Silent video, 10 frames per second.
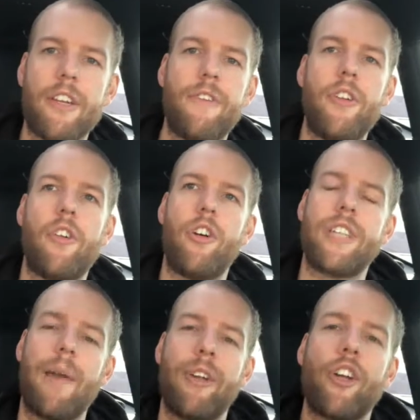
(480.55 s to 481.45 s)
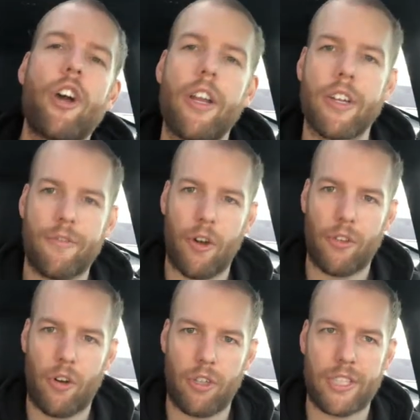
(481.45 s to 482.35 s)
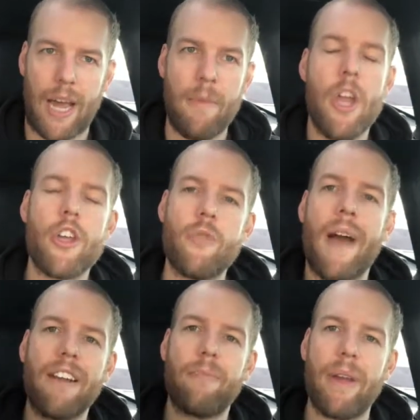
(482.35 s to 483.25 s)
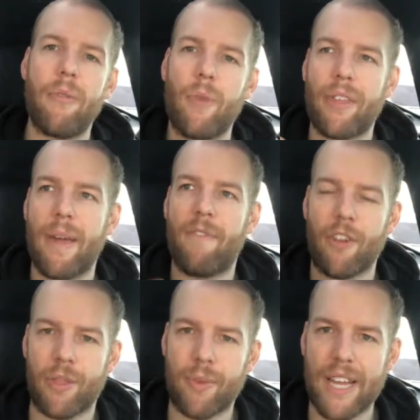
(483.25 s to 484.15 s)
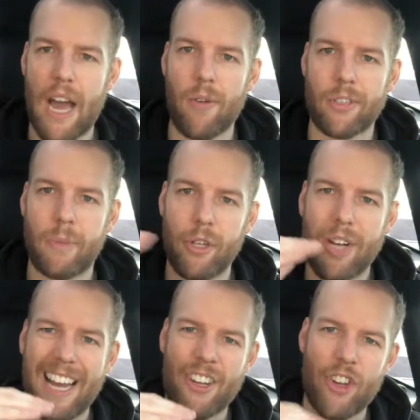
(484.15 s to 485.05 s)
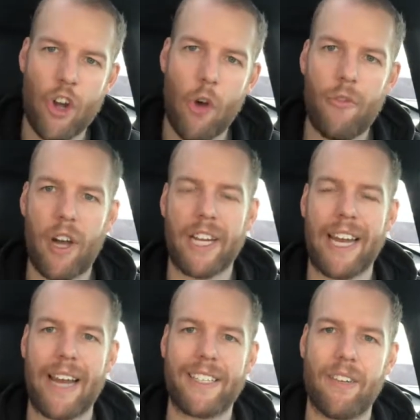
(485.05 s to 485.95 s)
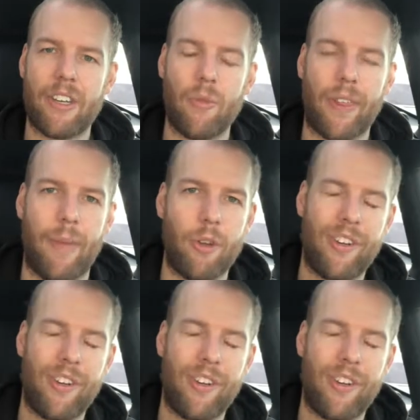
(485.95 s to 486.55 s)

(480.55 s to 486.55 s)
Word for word: their phone the whole time and you're on their phone the whole time, you might have been with them for three hours, but you got no fucking activity with them.